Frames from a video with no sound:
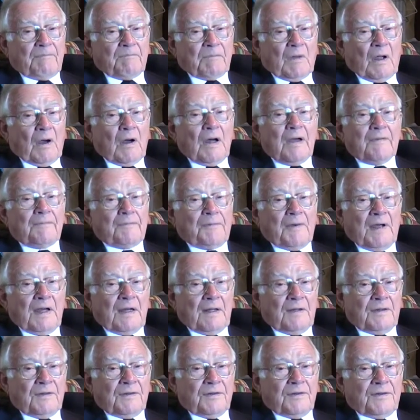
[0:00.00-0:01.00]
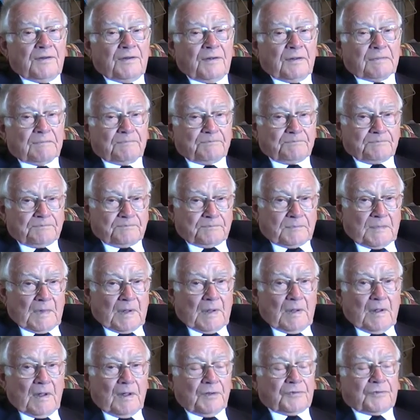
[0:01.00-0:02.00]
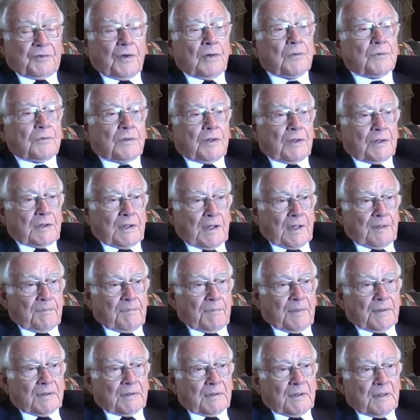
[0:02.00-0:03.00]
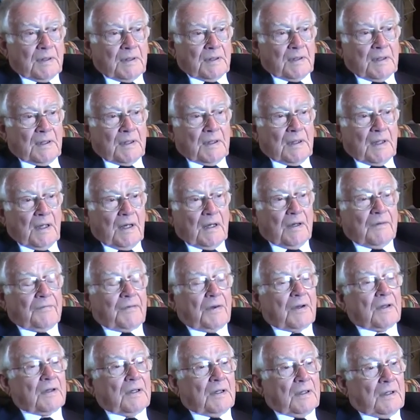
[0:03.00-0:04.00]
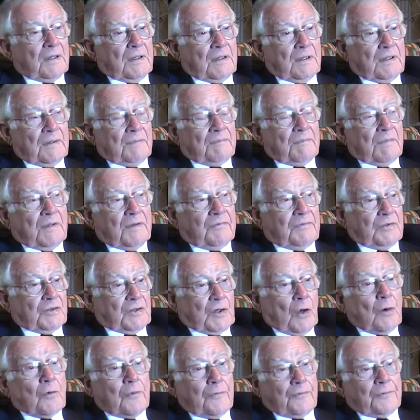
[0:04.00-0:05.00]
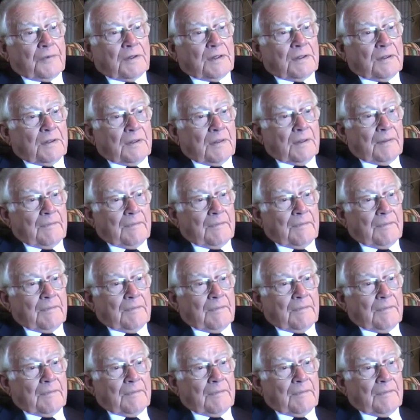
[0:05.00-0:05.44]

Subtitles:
I found a toga clip of a dolphin.